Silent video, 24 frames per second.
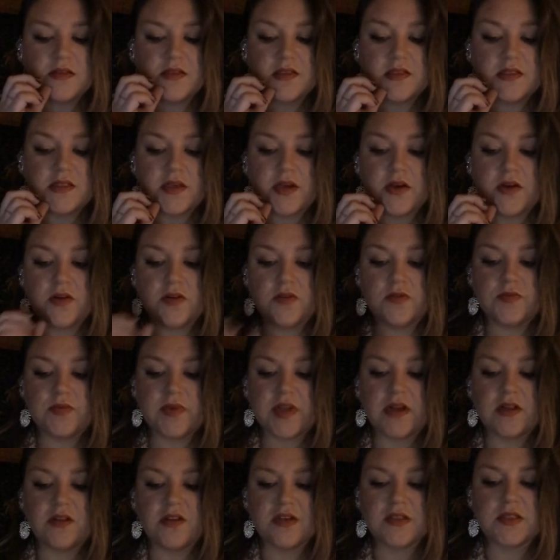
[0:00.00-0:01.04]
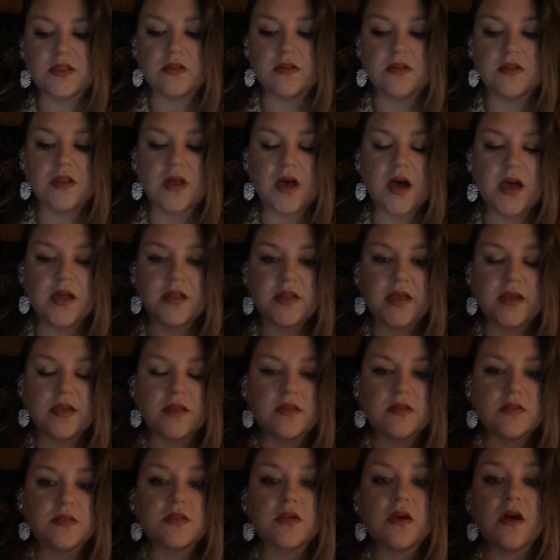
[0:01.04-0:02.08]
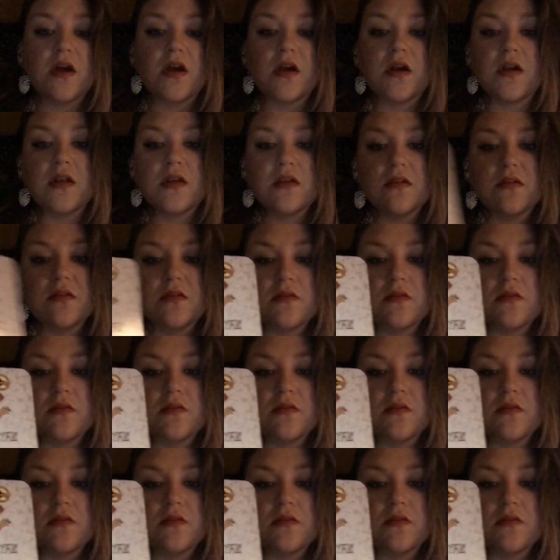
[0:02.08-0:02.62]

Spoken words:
So, and it looks a lot like this card.